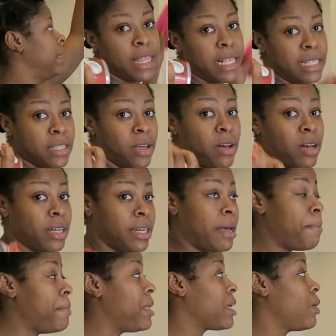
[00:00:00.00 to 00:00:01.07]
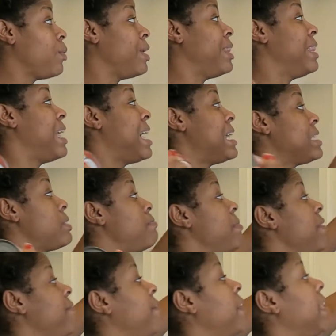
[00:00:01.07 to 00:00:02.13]
So this coconut milk will last
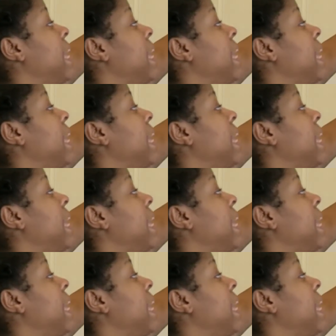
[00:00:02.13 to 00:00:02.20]
me for